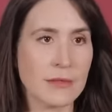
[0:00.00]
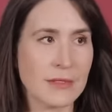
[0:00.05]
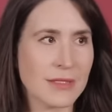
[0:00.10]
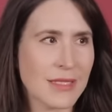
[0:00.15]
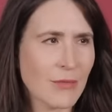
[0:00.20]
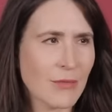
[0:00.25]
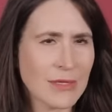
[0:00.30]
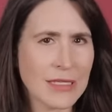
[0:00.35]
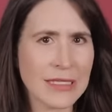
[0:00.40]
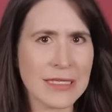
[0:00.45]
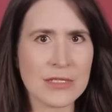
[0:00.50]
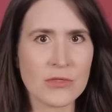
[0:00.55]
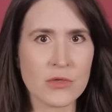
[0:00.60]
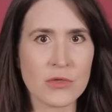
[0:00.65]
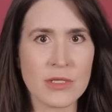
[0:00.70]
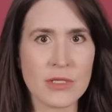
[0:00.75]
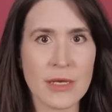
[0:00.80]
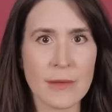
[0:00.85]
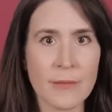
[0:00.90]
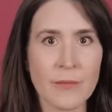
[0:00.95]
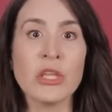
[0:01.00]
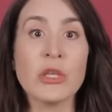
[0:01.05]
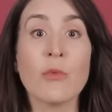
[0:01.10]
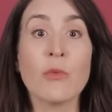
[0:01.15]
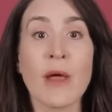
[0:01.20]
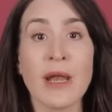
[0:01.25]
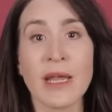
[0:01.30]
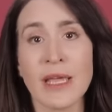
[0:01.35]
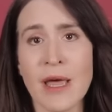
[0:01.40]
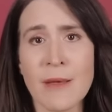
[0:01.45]
is that what the kids are saying? You
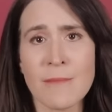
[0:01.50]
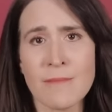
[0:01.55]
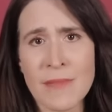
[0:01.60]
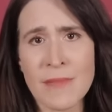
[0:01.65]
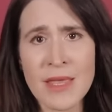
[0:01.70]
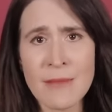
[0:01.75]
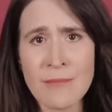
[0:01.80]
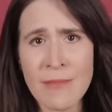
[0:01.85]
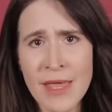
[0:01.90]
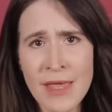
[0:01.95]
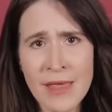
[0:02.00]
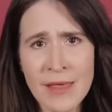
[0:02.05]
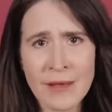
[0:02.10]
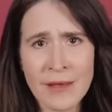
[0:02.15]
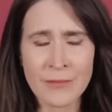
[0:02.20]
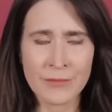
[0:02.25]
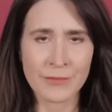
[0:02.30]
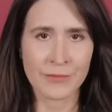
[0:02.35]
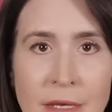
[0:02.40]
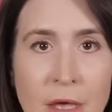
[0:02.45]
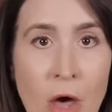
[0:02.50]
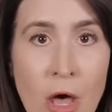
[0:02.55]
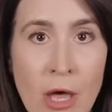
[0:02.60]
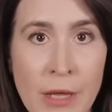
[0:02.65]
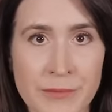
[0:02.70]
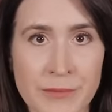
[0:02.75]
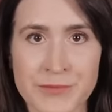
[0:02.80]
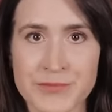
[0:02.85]
want to come meet me? Gone.